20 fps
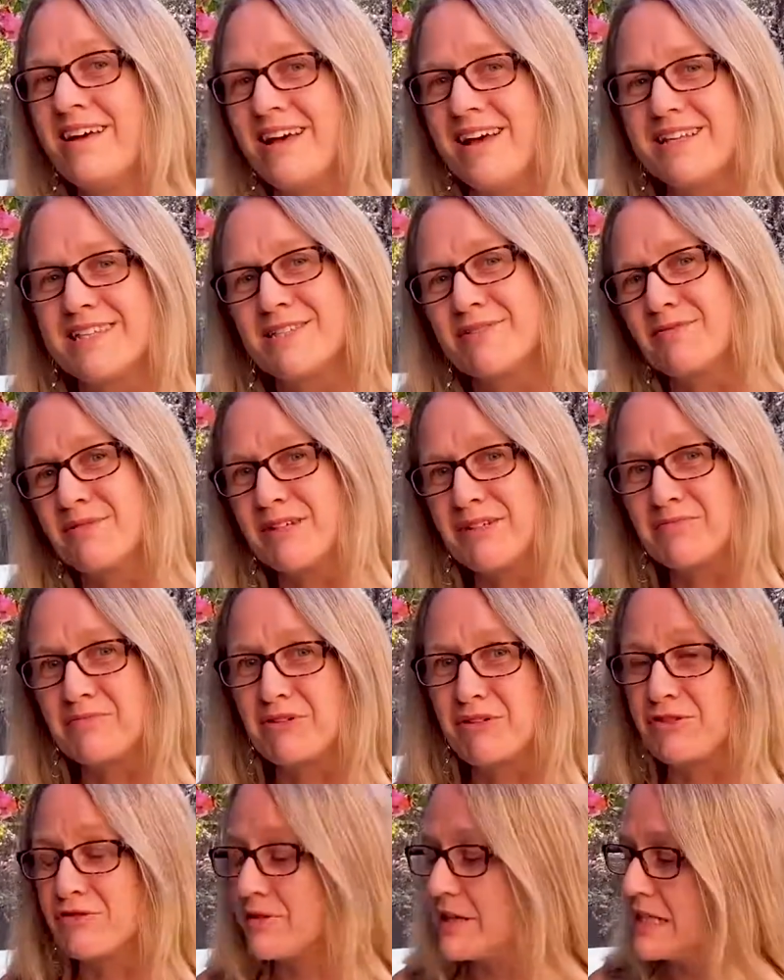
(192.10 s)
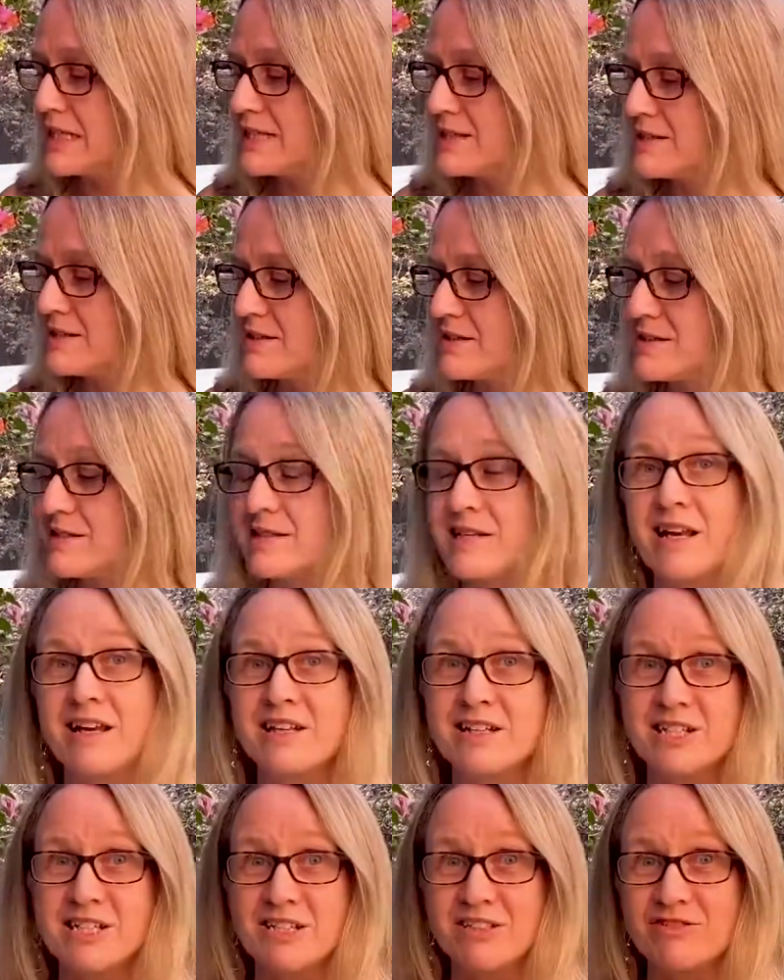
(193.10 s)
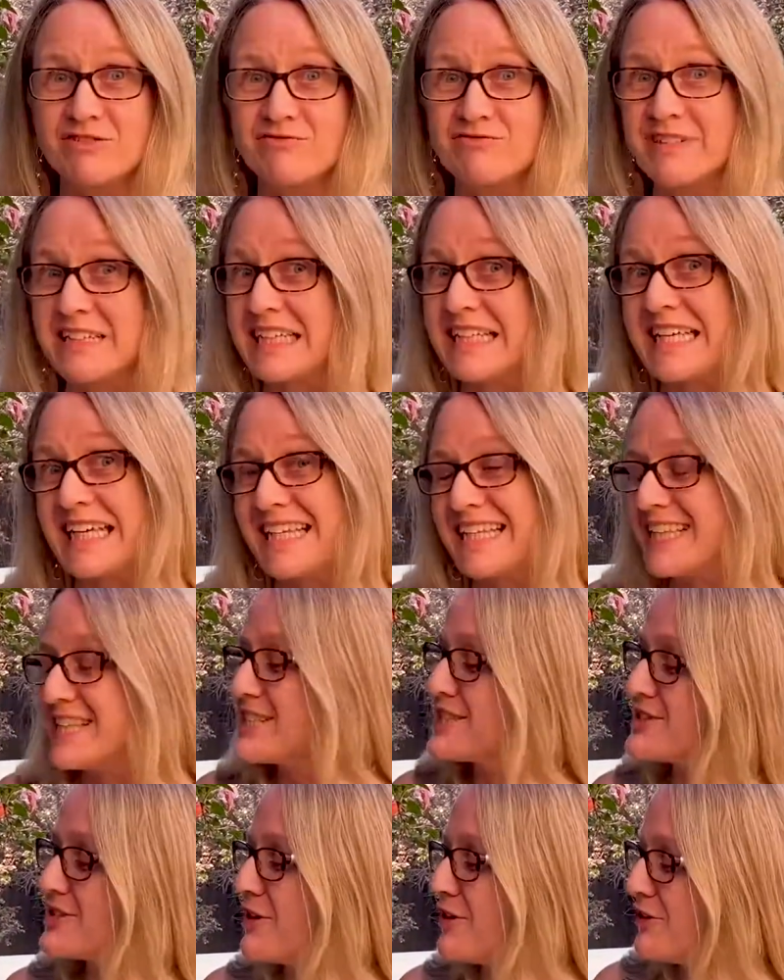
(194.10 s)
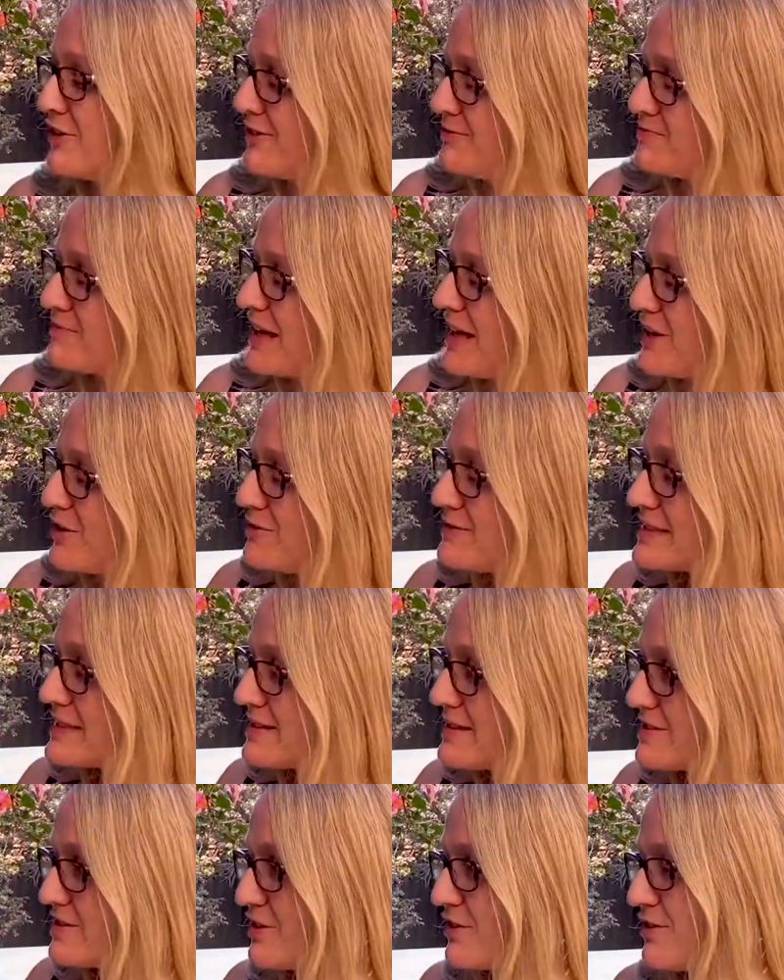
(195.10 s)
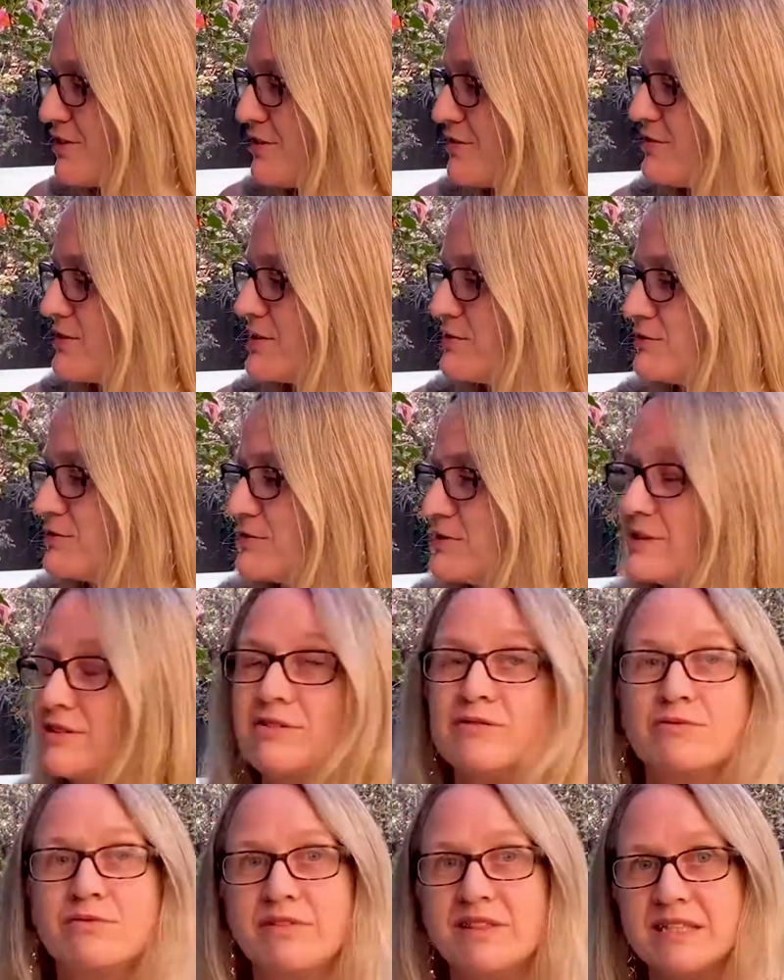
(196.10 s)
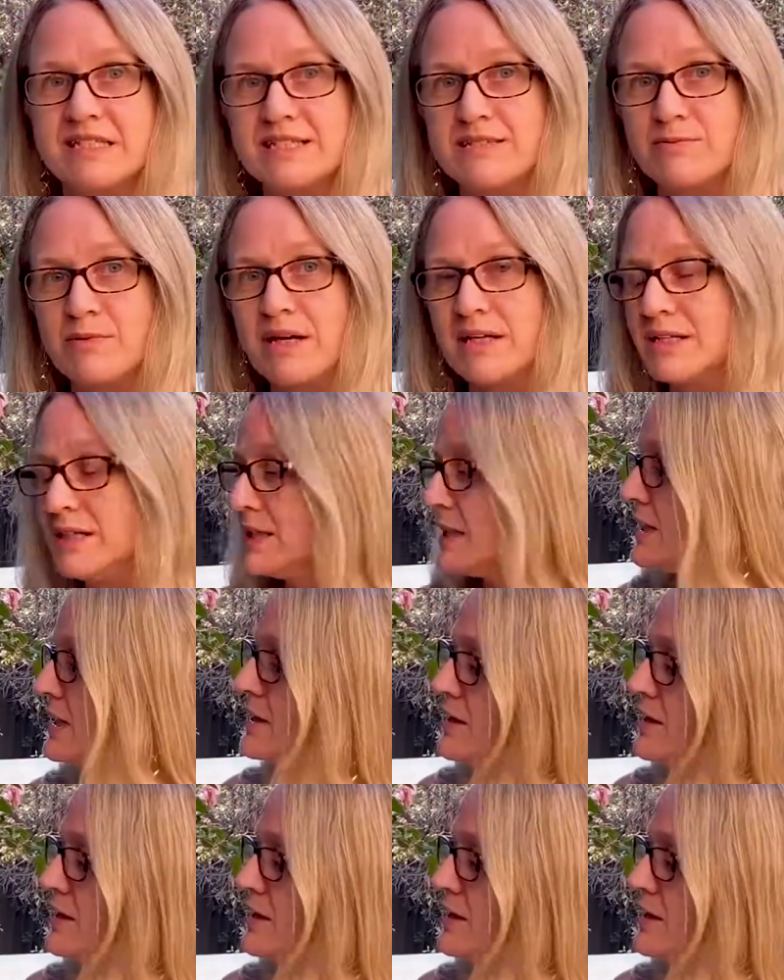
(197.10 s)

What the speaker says: As the week progressed, I started to really get in the zone, and I was so thrilled with this one.